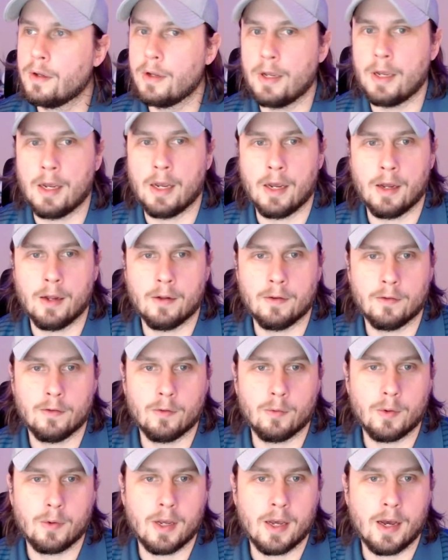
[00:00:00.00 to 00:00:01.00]
And
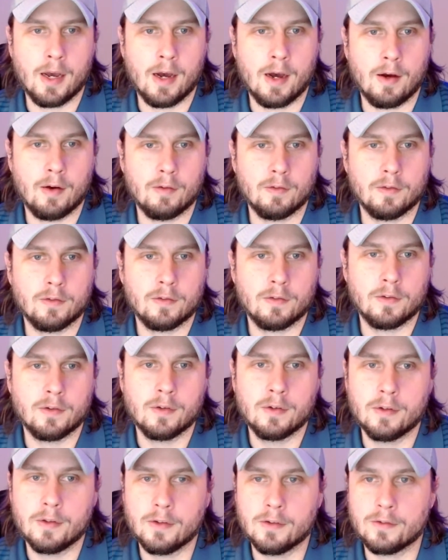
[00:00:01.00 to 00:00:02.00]
we have
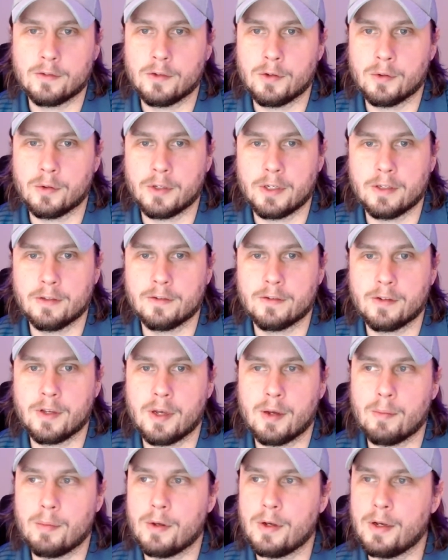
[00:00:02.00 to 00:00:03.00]
this new leads
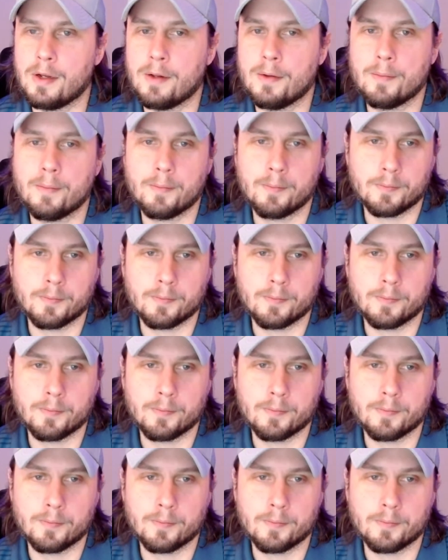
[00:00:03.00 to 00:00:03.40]
campaign.